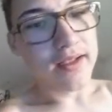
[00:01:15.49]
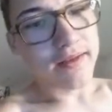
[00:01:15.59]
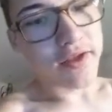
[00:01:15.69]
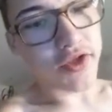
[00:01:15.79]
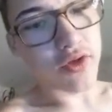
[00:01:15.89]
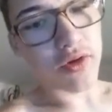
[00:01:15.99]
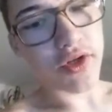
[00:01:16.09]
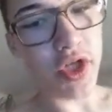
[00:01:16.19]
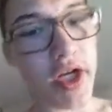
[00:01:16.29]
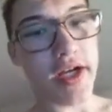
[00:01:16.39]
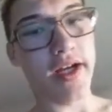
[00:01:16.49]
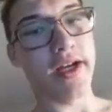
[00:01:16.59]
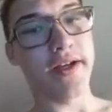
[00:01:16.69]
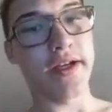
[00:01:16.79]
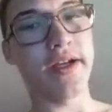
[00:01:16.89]
There's George.
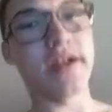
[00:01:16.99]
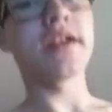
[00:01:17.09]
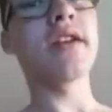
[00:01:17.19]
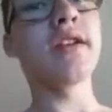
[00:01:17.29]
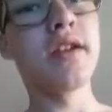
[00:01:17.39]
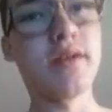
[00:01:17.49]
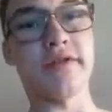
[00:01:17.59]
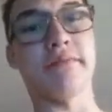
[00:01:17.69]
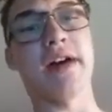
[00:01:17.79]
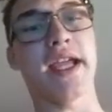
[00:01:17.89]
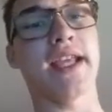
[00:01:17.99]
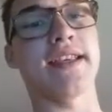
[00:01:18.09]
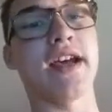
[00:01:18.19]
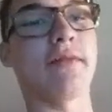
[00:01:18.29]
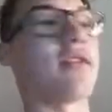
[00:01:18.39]
With Mikey's
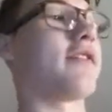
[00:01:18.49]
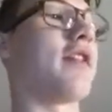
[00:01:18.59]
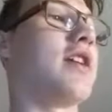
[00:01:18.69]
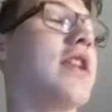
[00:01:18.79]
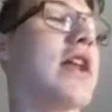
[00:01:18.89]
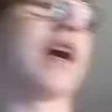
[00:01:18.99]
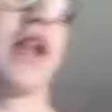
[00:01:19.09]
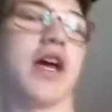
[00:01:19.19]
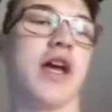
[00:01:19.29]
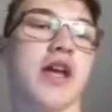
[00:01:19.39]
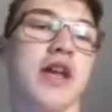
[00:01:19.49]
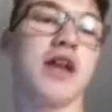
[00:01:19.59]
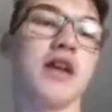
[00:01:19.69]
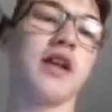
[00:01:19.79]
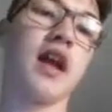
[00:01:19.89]
helmet right there, he died.
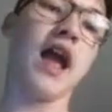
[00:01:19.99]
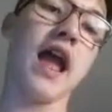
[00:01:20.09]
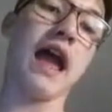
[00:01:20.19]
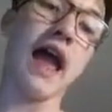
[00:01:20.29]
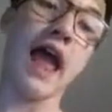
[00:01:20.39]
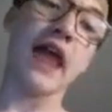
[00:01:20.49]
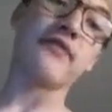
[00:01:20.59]
And